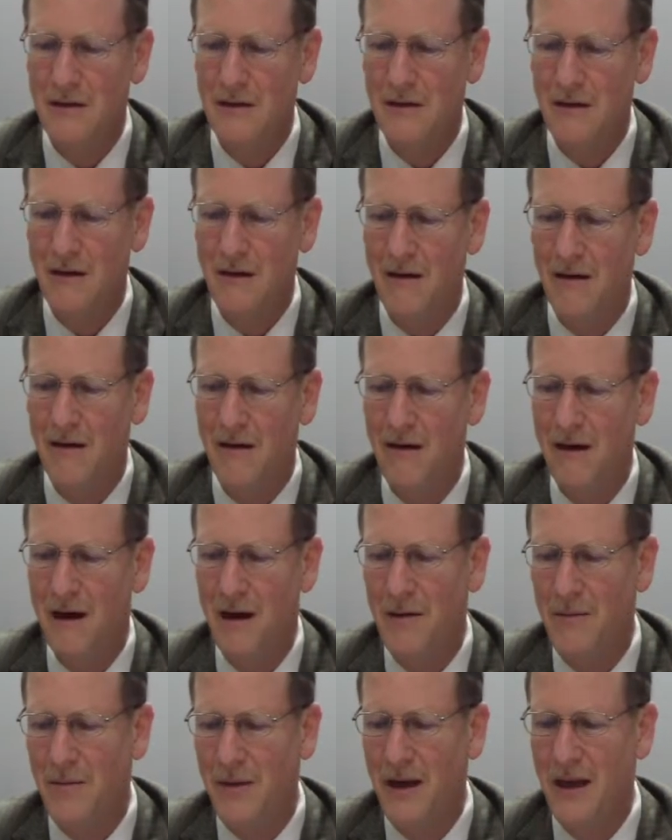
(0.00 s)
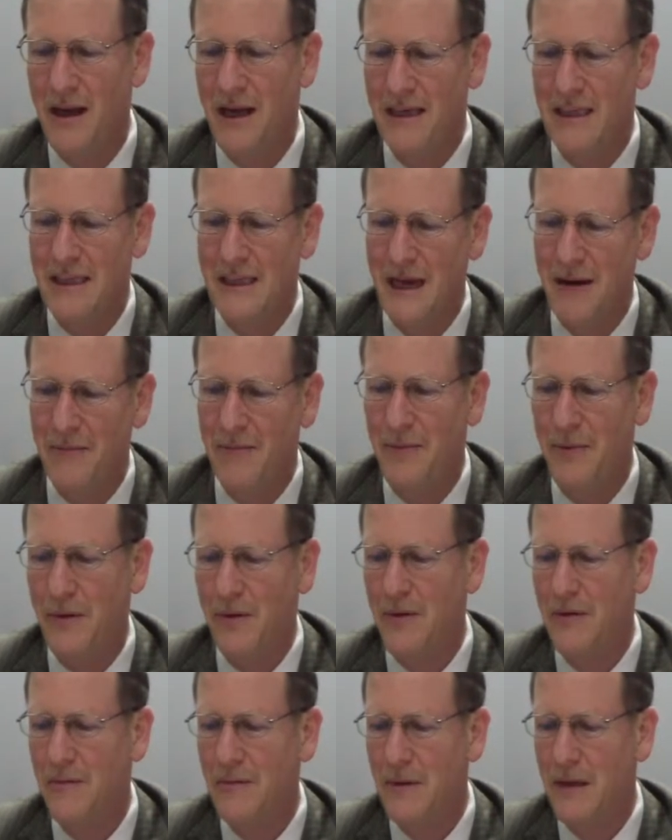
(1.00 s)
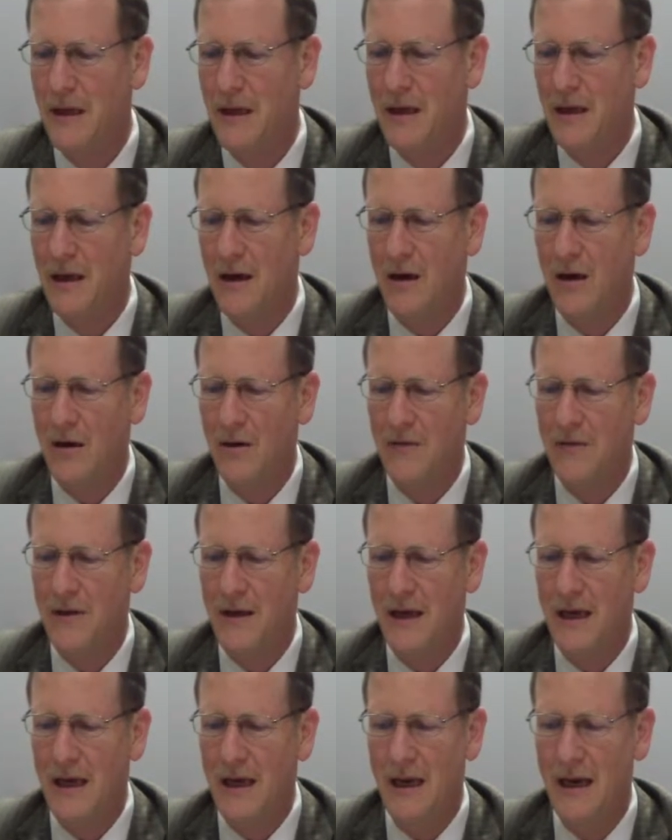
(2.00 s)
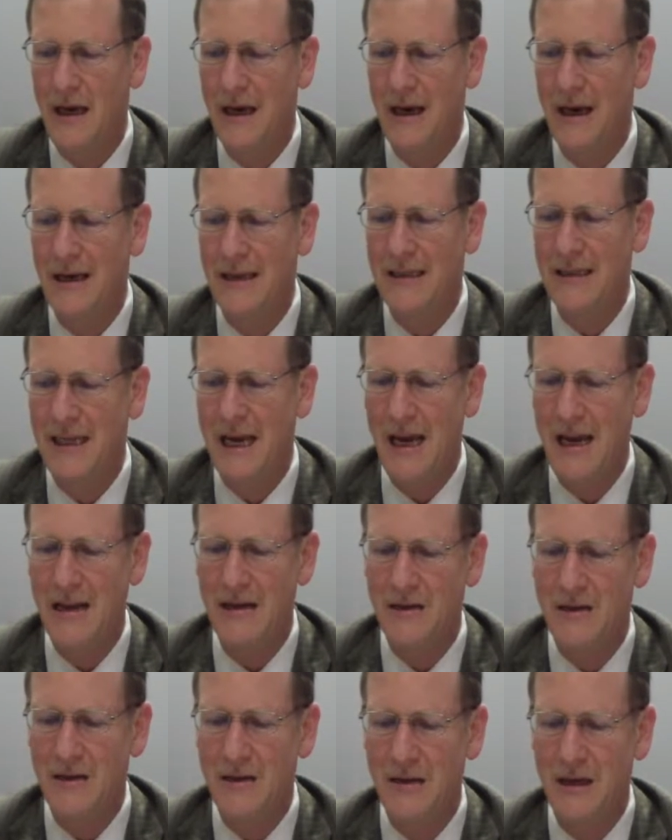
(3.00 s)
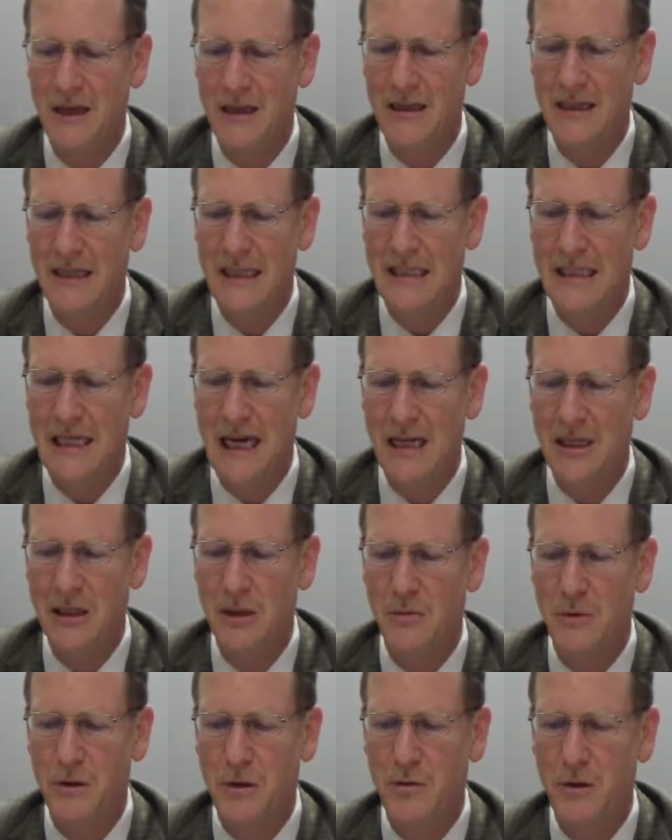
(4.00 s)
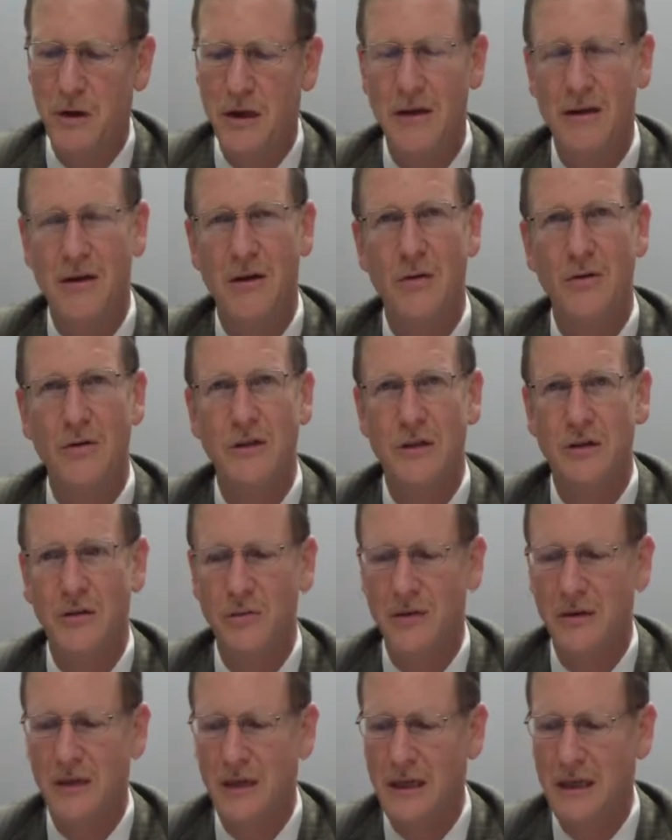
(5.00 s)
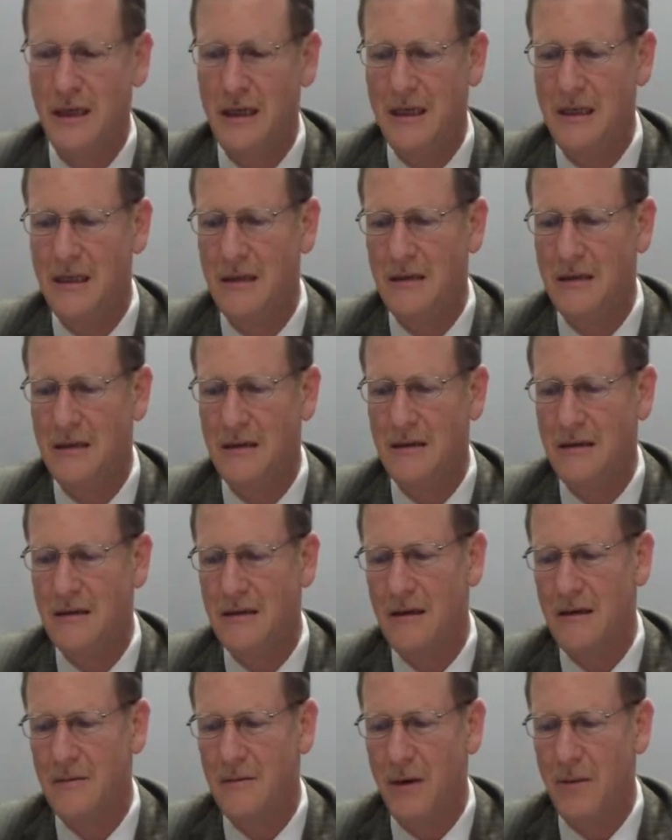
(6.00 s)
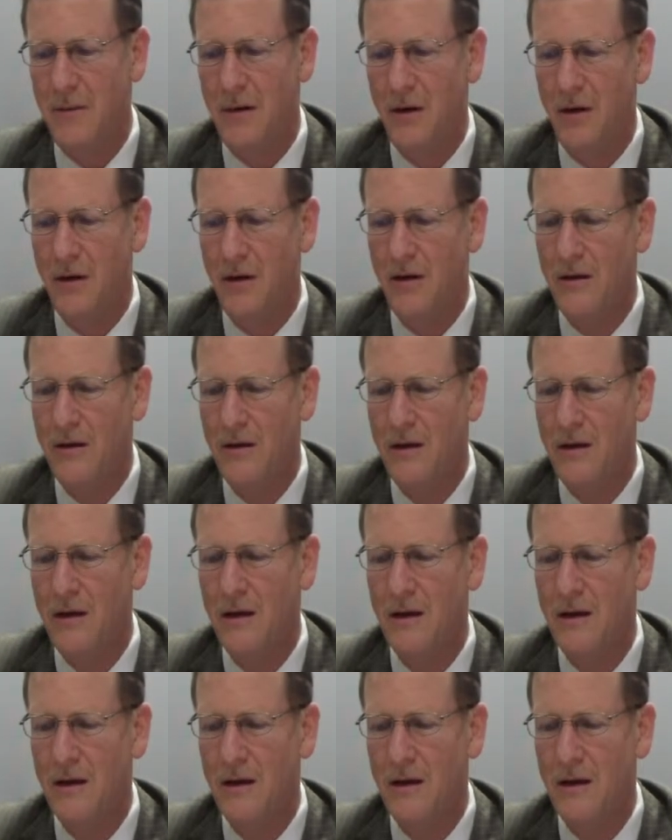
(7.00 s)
So he bring example of the ascents uh, and descents between those two cities in Babylon,